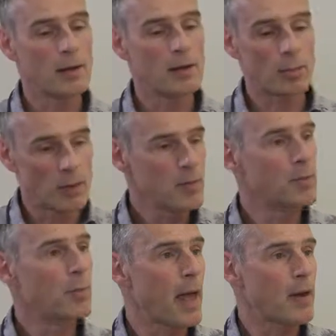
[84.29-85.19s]
The
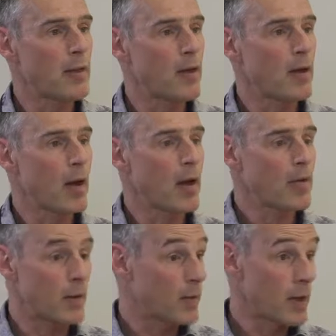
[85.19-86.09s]
premium plan,
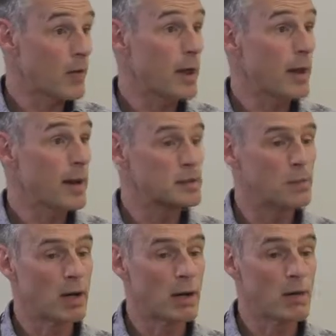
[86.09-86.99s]
on the other hand, has
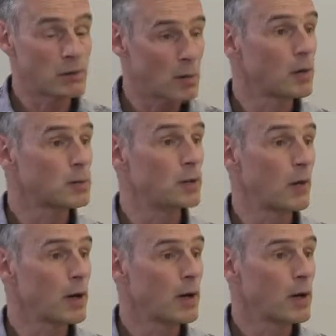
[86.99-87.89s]
money flow out the
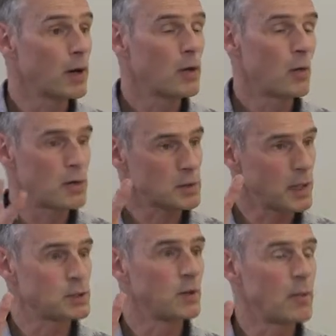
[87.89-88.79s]
door with a
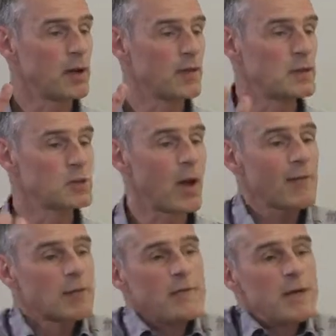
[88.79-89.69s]
schedule of benefits. So I
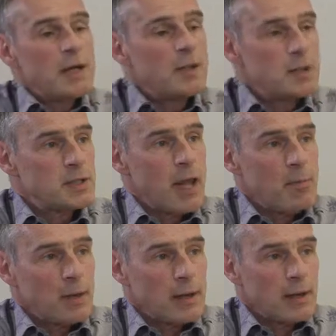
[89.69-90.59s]
have to fit into this
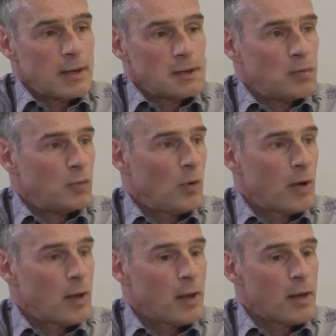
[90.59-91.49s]
template as an
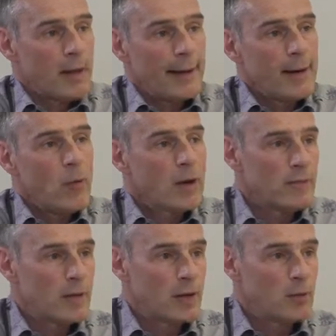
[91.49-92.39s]
employee. I don't want to
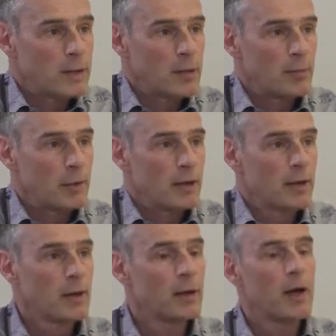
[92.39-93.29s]
fit into a template.
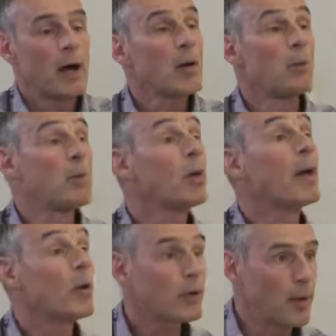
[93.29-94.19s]
I want to build my
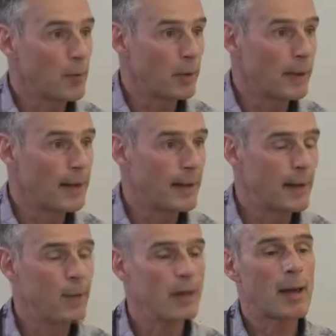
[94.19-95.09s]
own template.
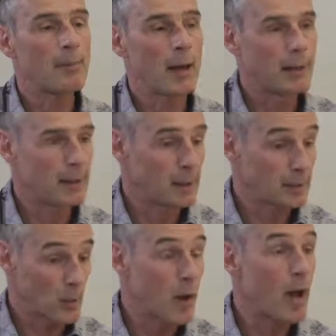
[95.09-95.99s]
I want that plan to
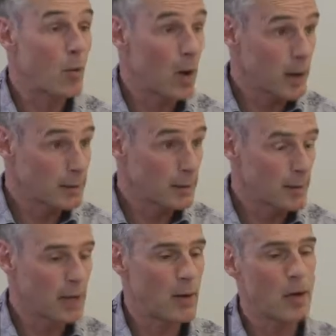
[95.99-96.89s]
look the way I want it to
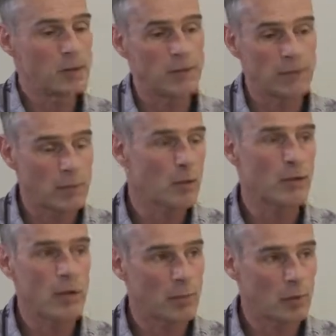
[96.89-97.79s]
look. I want it to flow to
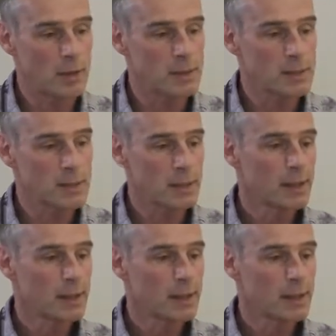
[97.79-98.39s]
the employees.